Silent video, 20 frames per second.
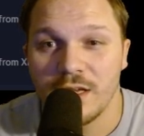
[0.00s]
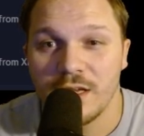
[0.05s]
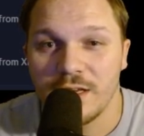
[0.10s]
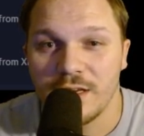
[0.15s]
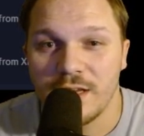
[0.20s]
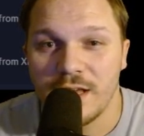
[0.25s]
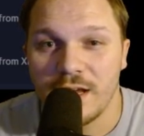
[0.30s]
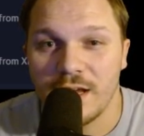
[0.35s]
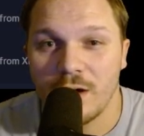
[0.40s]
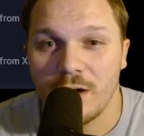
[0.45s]

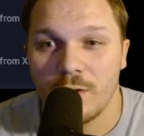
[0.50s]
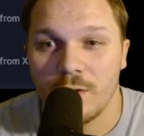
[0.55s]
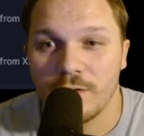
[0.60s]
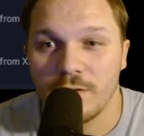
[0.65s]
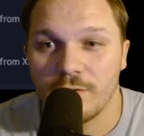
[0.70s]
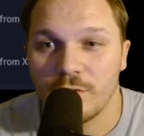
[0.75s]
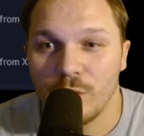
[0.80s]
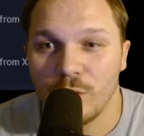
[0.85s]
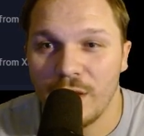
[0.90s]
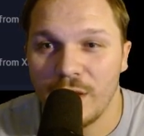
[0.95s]
Now,
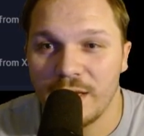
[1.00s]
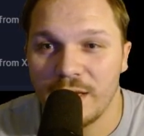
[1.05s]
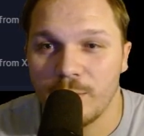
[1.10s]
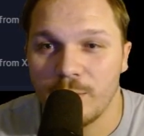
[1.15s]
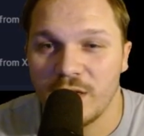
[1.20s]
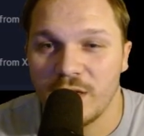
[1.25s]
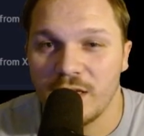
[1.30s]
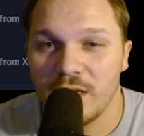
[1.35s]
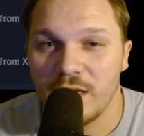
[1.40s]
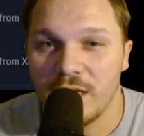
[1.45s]
if you're like
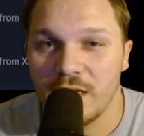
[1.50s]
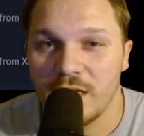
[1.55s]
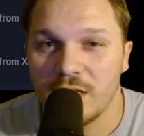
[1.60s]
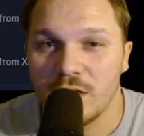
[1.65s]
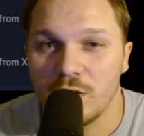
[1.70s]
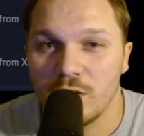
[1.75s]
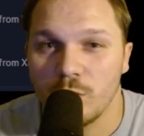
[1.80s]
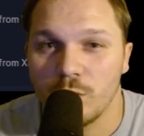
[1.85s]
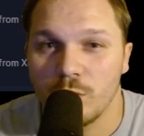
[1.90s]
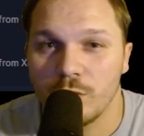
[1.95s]
me and
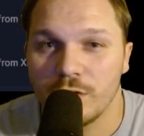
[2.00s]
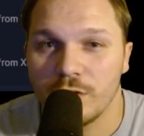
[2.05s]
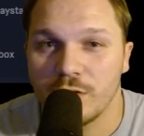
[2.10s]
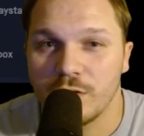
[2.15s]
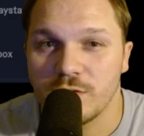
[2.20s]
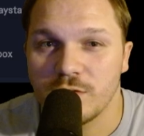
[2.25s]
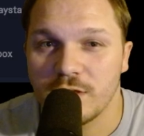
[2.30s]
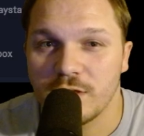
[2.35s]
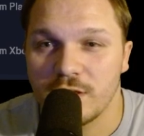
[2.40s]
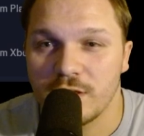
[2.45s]
you were
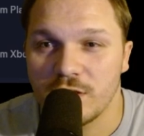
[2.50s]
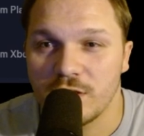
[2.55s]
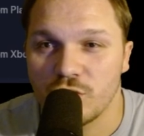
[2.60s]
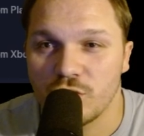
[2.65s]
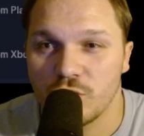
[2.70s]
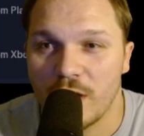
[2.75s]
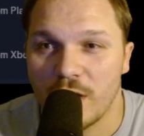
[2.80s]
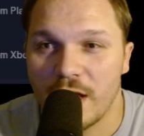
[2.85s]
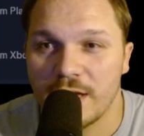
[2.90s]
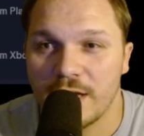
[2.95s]
using the
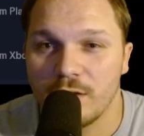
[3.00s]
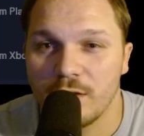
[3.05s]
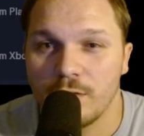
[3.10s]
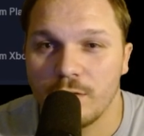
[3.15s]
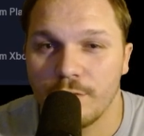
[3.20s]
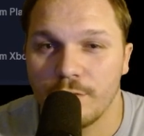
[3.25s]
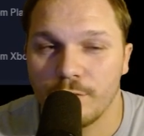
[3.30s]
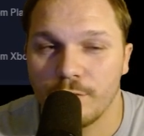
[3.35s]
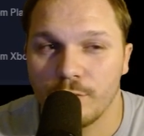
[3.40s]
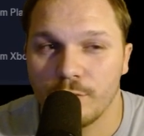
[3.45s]
trial
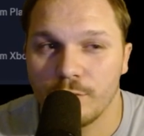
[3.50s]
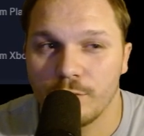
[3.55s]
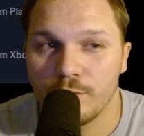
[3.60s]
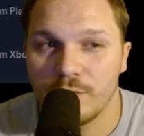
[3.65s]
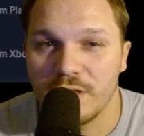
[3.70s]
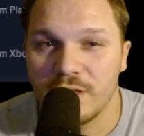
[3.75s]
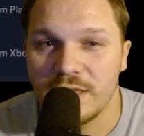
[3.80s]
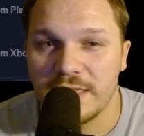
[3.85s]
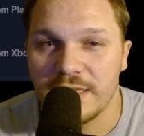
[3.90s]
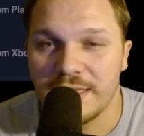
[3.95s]
through
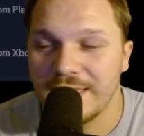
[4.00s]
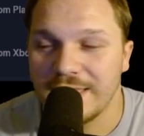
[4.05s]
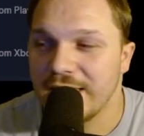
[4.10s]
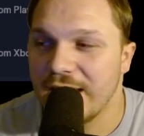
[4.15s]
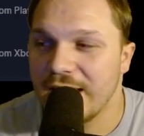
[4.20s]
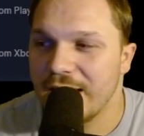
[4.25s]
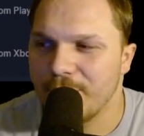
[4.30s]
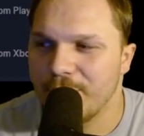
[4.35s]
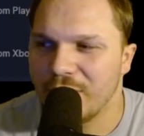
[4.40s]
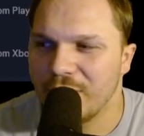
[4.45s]
the
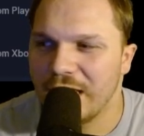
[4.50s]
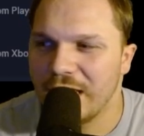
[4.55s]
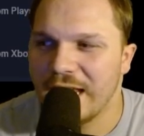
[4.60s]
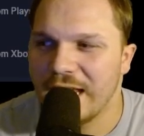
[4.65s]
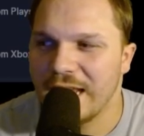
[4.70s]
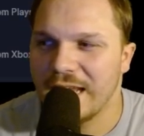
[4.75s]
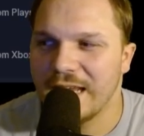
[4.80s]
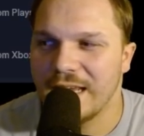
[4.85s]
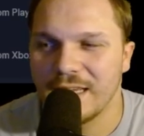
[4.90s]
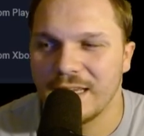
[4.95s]
EA
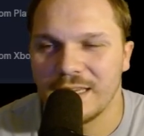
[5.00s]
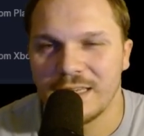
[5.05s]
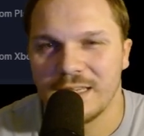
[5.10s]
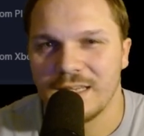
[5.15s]
Play